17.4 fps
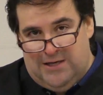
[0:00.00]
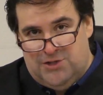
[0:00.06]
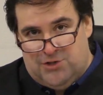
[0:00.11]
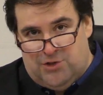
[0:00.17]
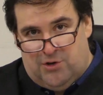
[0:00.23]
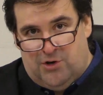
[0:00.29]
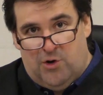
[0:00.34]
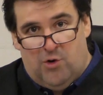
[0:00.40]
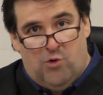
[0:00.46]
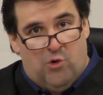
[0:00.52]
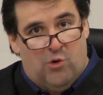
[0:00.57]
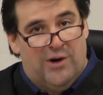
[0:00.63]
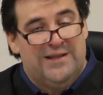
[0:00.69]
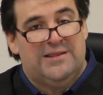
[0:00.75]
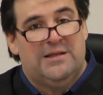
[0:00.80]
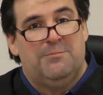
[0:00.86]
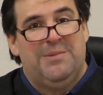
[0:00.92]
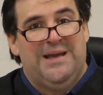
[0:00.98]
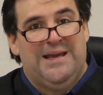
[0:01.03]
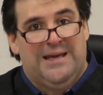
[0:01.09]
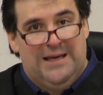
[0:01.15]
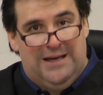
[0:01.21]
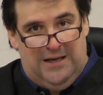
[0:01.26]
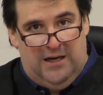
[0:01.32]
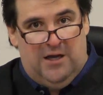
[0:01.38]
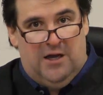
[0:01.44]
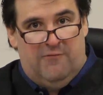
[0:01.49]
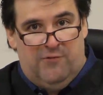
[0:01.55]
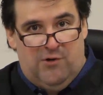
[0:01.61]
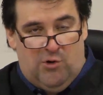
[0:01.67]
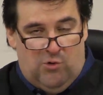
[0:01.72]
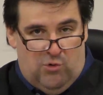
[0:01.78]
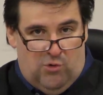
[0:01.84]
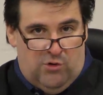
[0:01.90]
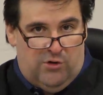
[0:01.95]
entered or at the beginning of
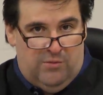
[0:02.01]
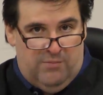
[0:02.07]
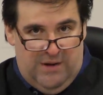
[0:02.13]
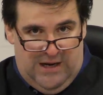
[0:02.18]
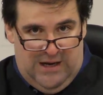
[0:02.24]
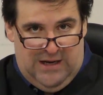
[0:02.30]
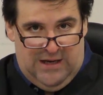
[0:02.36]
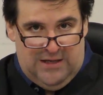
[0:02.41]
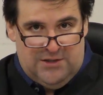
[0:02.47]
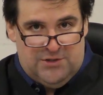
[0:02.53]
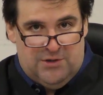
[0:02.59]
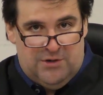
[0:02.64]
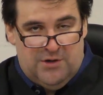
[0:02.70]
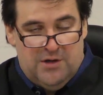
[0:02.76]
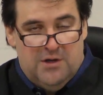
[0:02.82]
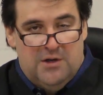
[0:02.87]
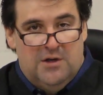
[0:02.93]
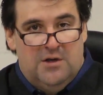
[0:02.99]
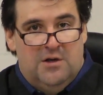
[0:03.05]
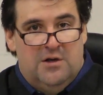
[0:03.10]
your order being entered